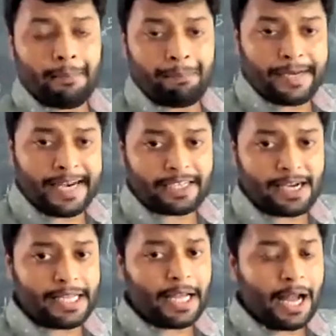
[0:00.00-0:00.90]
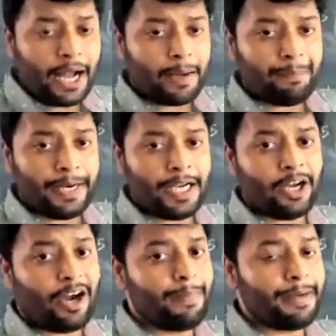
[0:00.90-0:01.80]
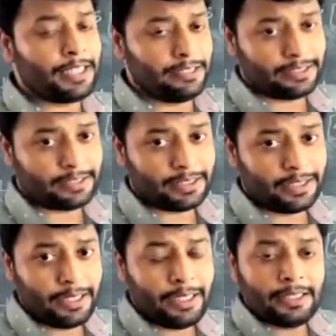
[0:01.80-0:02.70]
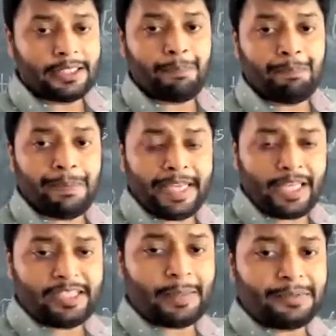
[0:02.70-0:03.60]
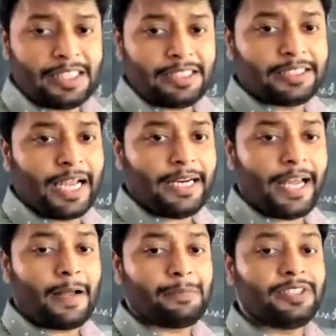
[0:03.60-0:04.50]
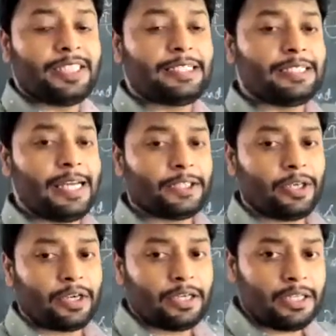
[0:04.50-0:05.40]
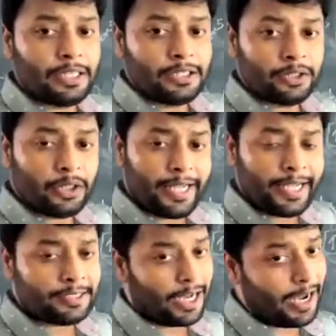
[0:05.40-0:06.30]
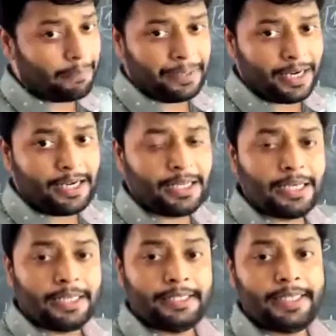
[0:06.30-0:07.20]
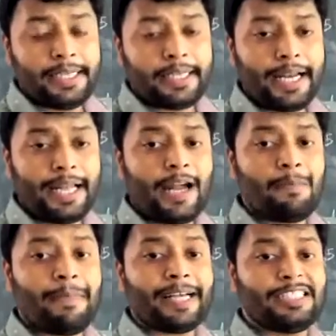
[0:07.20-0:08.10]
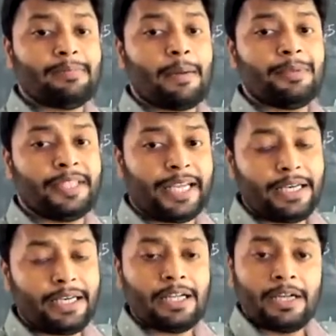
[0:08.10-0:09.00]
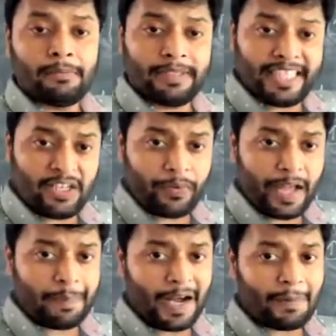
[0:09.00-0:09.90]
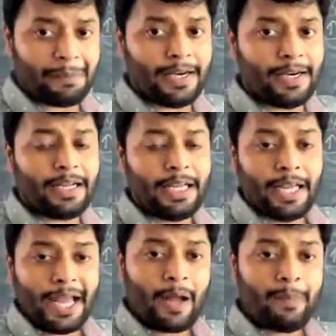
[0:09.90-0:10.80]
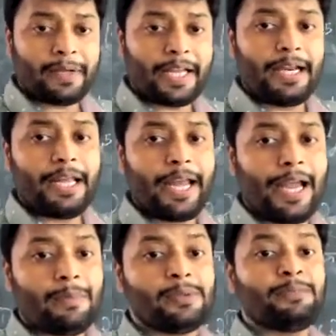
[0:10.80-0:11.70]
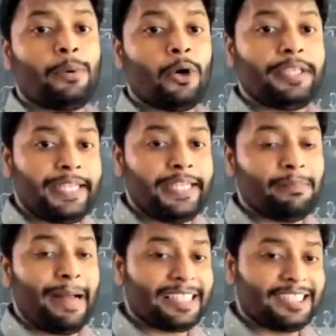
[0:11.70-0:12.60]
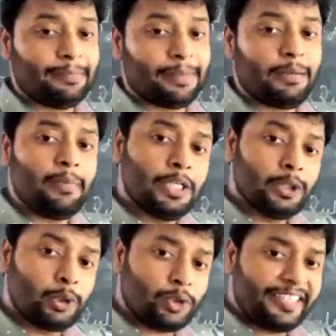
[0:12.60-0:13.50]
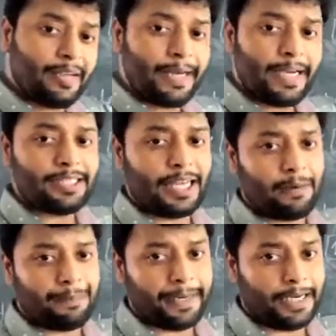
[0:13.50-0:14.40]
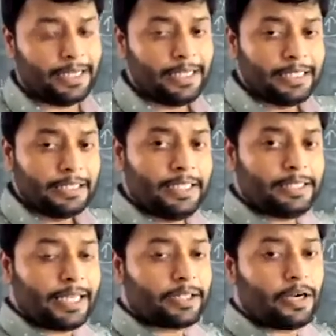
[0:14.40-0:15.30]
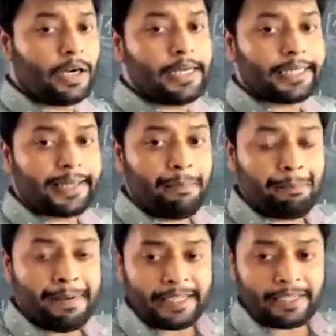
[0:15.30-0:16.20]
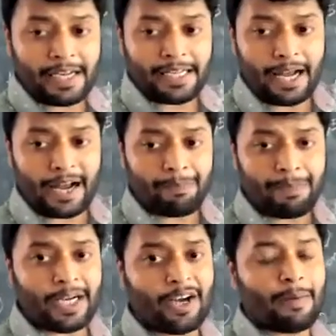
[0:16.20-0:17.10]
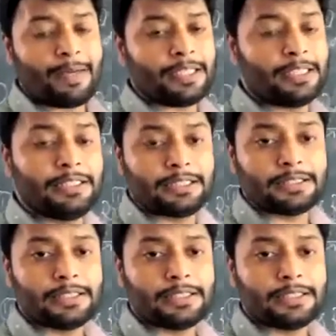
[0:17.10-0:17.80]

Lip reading: completely half-filled orbitals. The p subcells can have 6 electrons, 3 is half-filled, D can have maximum 10, D5 half-filled, F can have 14 maximum, so 7 is half-filled. These are called completely half-filled orbitals.